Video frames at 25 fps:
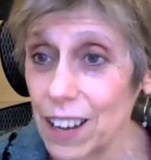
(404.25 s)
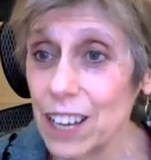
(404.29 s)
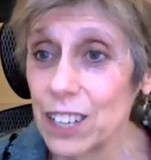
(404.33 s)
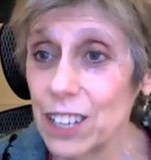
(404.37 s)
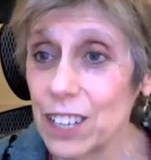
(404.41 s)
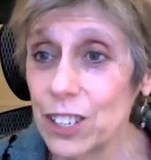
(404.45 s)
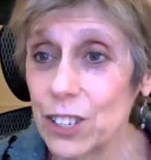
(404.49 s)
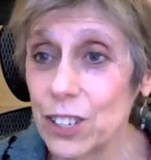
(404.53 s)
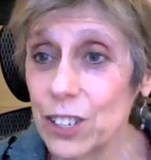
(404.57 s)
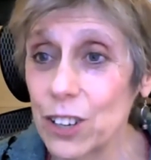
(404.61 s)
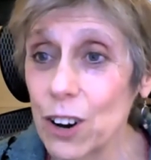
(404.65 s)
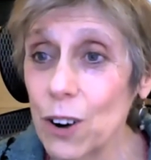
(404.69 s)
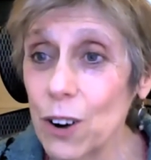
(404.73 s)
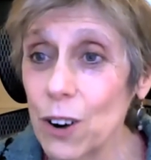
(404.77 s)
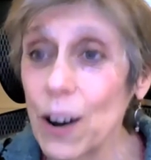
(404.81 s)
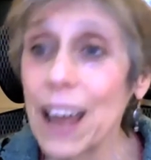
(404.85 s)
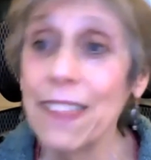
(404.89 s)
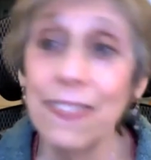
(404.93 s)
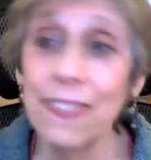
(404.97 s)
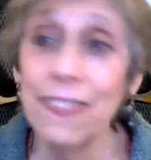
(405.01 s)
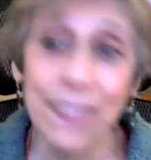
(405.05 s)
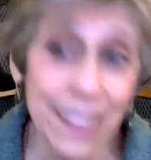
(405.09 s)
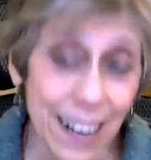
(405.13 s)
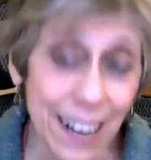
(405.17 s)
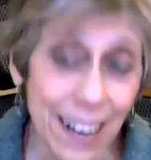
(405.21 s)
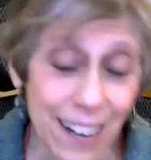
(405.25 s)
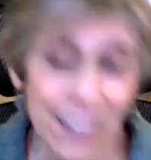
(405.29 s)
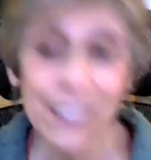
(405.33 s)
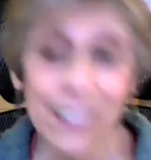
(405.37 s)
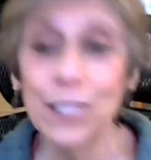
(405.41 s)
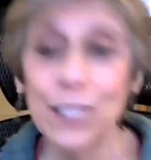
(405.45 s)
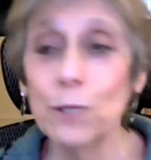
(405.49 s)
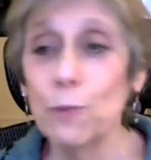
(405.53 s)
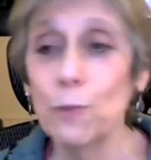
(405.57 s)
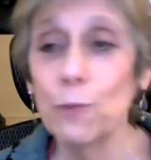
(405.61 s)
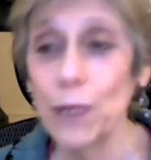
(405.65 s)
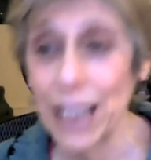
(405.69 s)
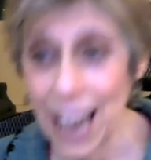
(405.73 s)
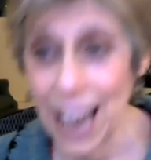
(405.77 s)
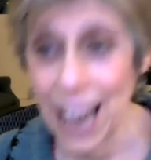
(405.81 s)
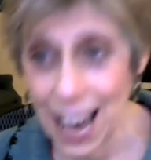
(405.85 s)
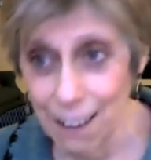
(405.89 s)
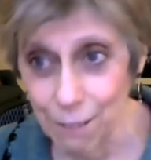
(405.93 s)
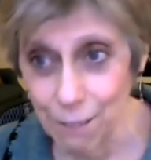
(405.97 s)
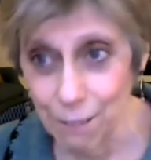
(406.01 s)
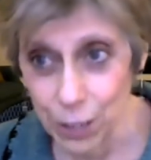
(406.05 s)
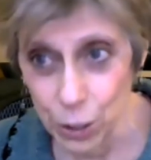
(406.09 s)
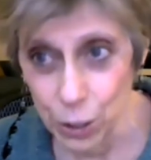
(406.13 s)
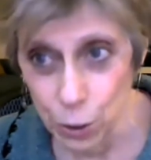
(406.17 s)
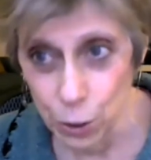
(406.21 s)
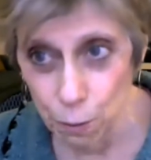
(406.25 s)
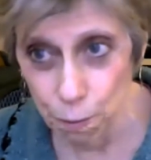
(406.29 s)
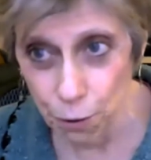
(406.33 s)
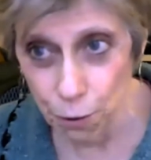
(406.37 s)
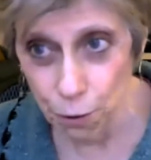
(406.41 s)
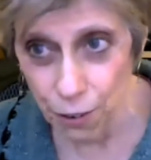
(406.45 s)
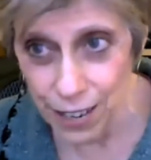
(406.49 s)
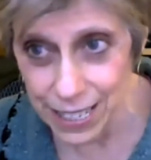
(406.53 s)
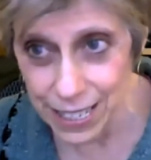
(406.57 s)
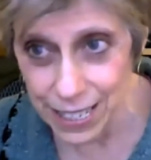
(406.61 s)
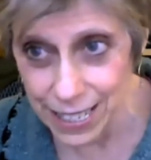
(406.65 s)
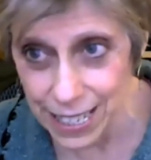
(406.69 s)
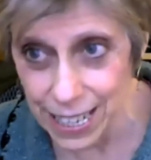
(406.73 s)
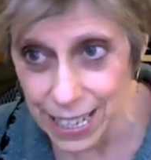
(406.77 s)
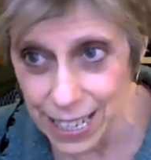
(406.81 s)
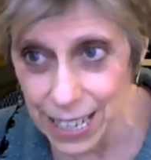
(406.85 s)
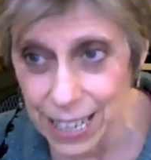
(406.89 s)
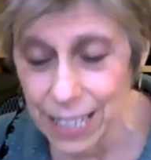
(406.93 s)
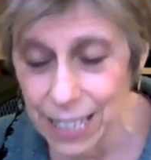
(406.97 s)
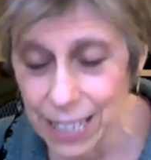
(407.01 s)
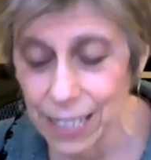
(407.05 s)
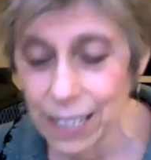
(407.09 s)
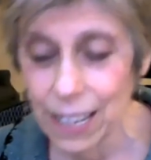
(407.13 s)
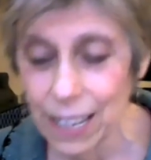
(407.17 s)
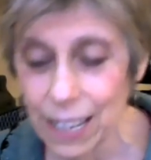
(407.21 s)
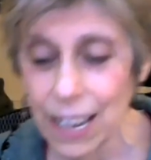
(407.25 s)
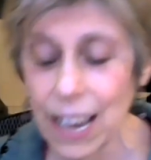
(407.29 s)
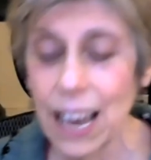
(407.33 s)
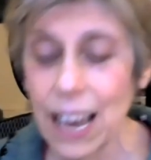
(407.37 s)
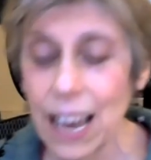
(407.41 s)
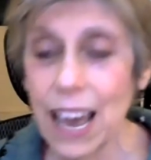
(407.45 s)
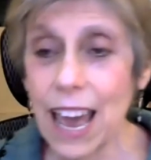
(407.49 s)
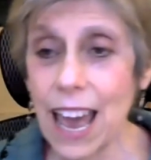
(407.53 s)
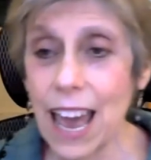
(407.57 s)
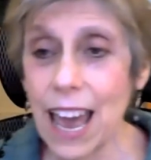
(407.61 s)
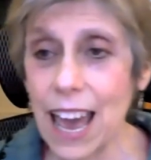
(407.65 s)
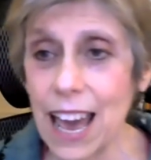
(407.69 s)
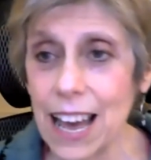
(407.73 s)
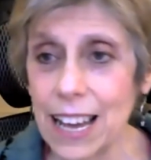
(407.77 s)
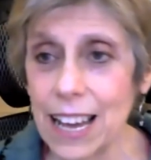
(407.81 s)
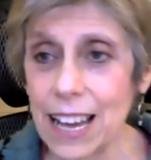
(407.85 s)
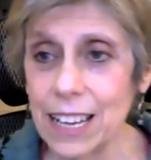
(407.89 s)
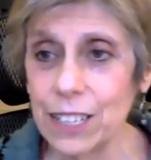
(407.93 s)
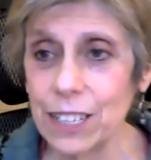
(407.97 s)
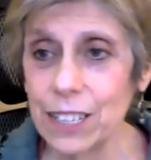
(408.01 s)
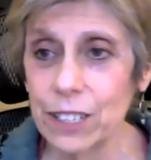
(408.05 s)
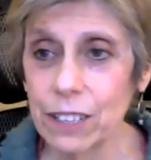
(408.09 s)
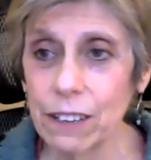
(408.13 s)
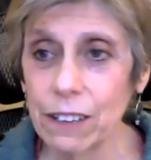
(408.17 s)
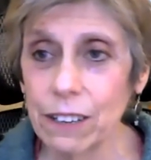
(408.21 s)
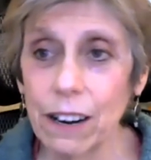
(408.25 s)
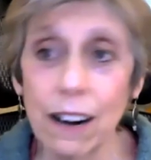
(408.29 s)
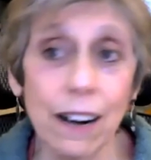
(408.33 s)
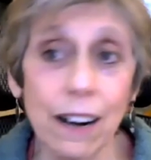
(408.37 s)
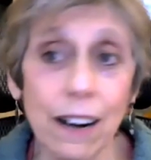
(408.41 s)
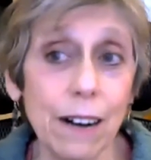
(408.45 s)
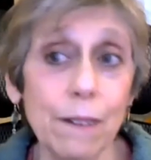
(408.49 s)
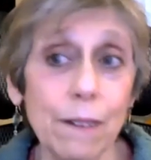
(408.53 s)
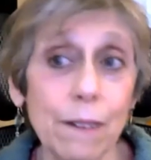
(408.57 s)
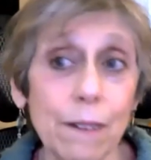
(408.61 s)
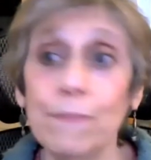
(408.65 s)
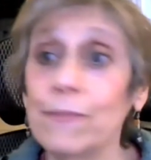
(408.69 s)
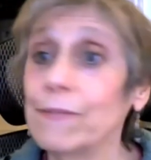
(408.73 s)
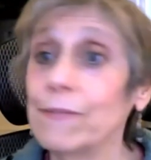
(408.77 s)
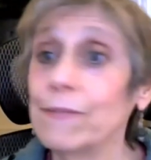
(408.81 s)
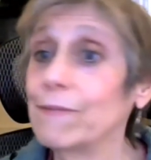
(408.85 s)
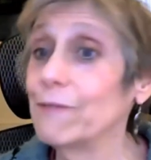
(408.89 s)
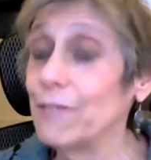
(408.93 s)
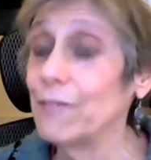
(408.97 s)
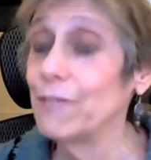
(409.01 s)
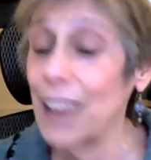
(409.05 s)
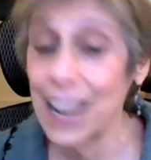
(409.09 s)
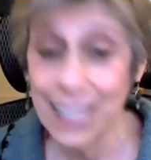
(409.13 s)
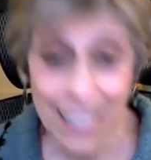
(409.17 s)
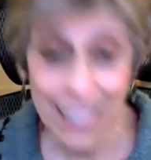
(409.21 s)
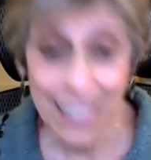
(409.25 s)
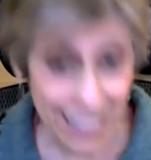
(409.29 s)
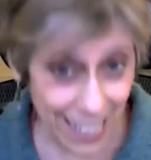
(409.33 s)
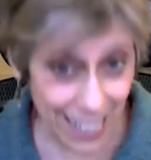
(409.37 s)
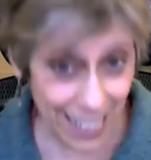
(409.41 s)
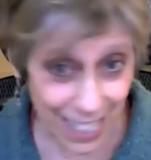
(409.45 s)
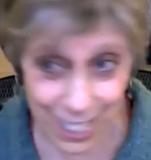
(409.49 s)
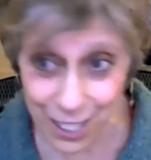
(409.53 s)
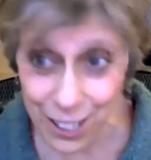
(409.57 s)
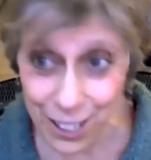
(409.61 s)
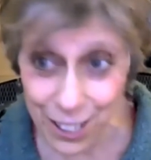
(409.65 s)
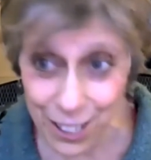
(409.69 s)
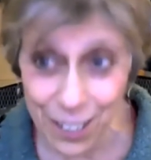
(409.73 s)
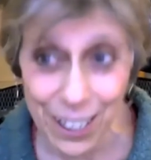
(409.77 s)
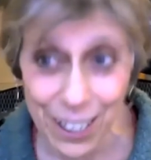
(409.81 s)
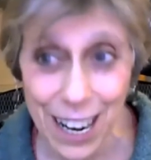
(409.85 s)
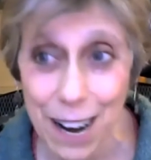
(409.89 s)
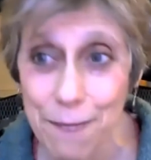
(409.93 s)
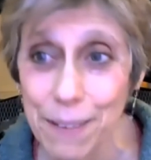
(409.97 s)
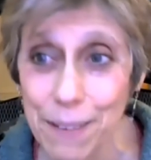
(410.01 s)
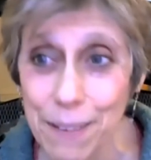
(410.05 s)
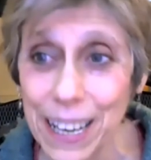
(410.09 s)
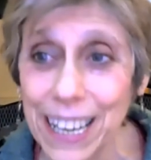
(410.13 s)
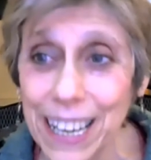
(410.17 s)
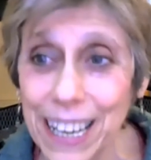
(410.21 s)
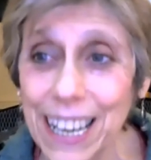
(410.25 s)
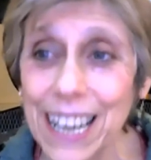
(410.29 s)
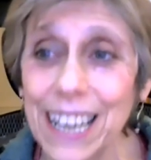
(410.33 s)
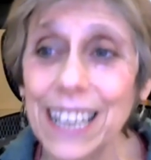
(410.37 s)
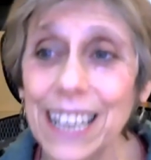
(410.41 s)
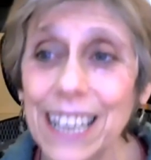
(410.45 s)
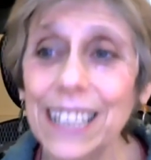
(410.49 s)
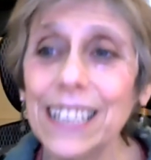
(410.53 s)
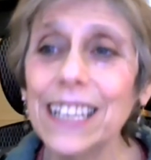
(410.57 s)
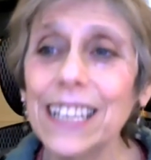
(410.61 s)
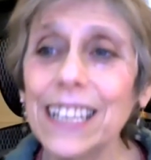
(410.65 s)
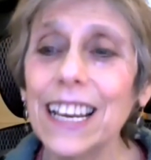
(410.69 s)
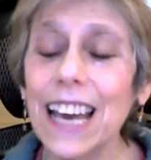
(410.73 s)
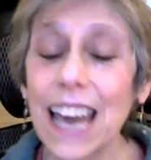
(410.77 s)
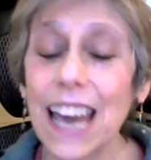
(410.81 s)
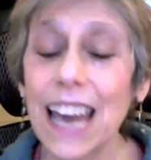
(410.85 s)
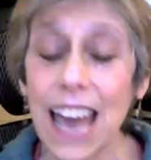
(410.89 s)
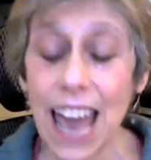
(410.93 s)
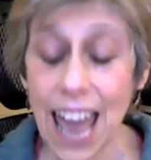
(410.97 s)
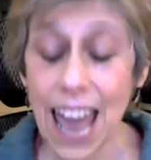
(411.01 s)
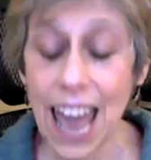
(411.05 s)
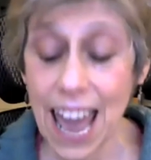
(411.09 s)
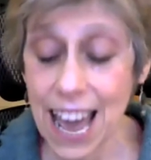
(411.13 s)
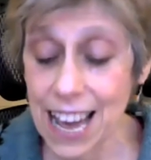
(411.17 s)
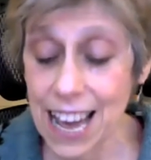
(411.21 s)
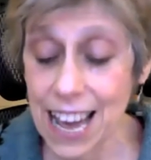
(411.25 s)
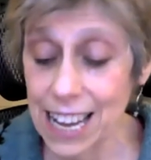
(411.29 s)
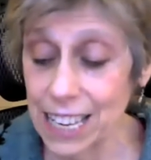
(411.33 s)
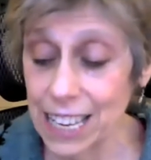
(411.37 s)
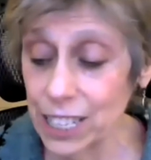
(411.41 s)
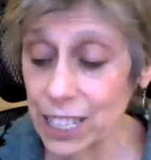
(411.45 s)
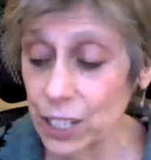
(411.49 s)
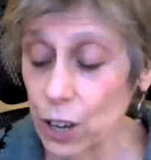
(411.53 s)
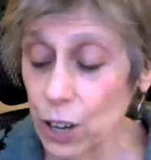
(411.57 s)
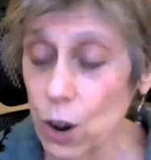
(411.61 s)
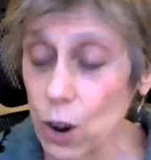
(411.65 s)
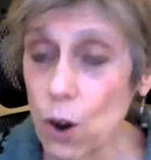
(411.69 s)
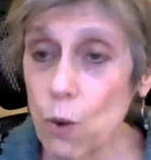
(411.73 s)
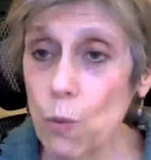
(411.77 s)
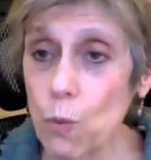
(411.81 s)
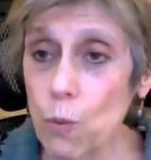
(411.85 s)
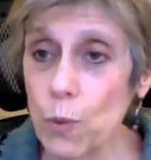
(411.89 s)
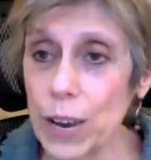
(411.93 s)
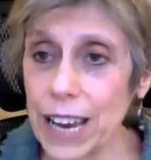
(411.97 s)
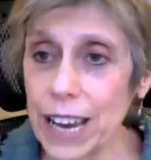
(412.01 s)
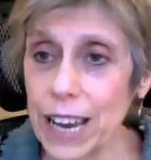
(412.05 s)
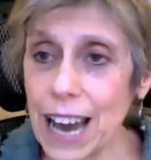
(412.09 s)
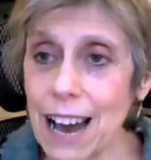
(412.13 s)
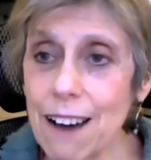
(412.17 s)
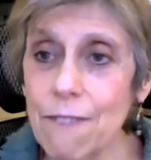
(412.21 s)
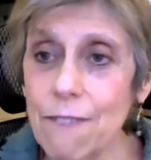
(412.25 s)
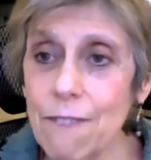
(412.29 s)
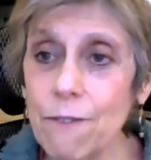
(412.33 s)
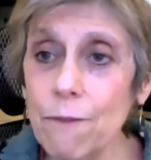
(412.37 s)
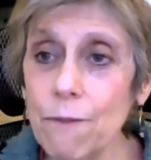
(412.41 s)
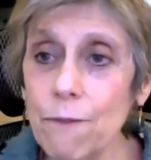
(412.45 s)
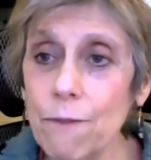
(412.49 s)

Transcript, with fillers: So, and thus we have a new president, and um, vaccines are coming in, and we have,